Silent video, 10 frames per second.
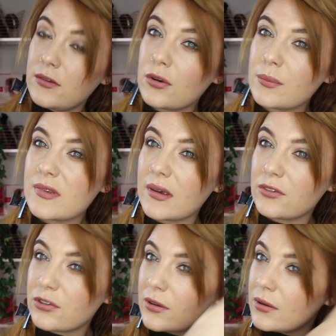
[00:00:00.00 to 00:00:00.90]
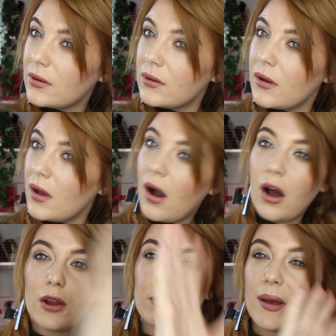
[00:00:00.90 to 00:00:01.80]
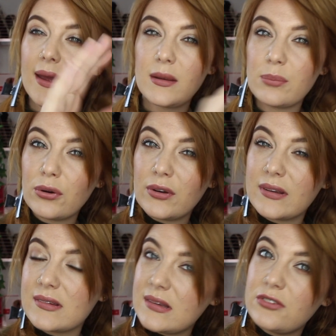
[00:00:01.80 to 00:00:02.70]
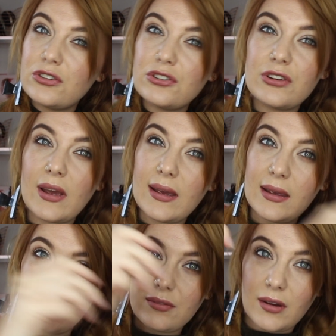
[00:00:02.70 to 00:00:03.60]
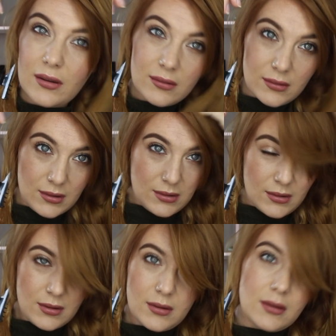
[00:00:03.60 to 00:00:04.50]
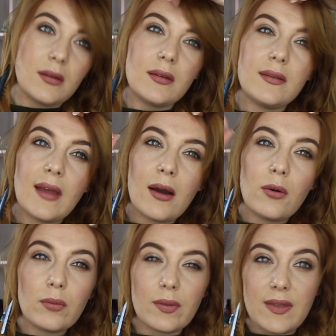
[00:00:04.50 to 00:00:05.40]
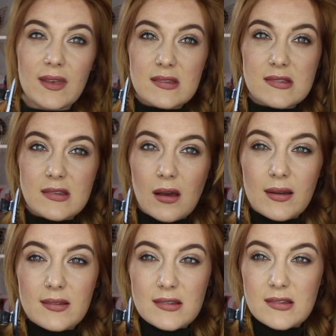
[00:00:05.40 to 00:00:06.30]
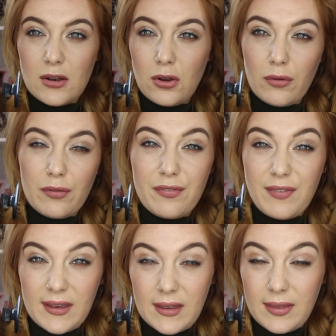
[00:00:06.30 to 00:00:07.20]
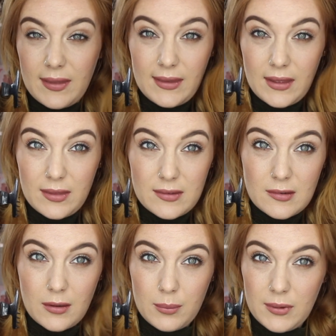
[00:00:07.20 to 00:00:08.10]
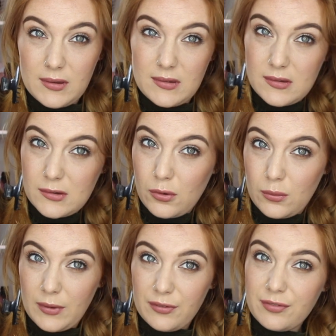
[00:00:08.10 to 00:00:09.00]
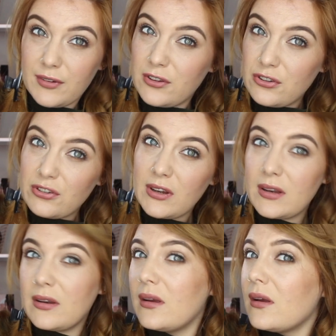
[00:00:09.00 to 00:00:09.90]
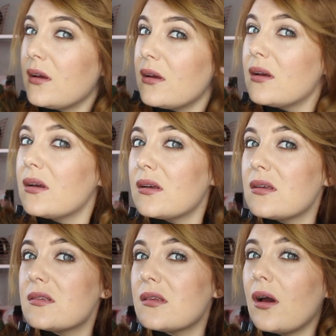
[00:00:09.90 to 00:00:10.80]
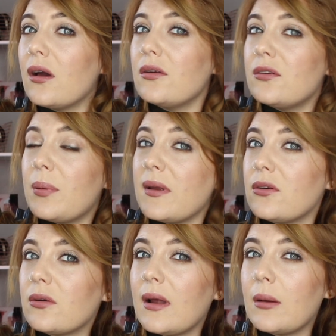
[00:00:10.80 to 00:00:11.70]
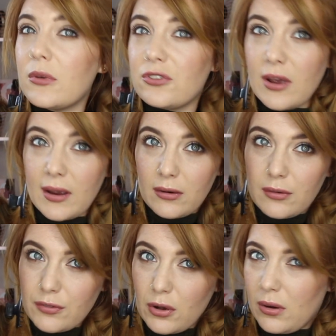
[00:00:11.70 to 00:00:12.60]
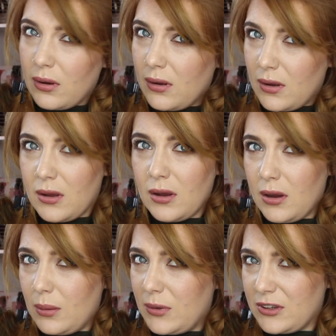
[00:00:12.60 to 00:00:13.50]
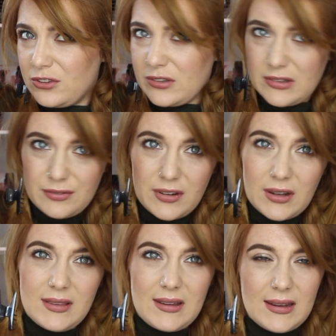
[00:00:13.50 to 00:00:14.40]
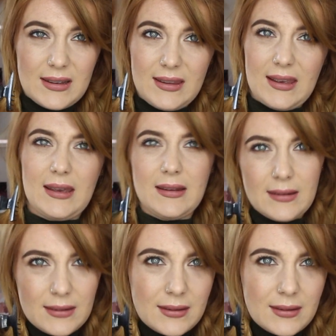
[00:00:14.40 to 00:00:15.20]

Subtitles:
top section. I don't put any product in just yet either. Now this side is a lot thicker than the other side because it's got all my fringe in. So depending on how much hair I've got, I might just divide that again.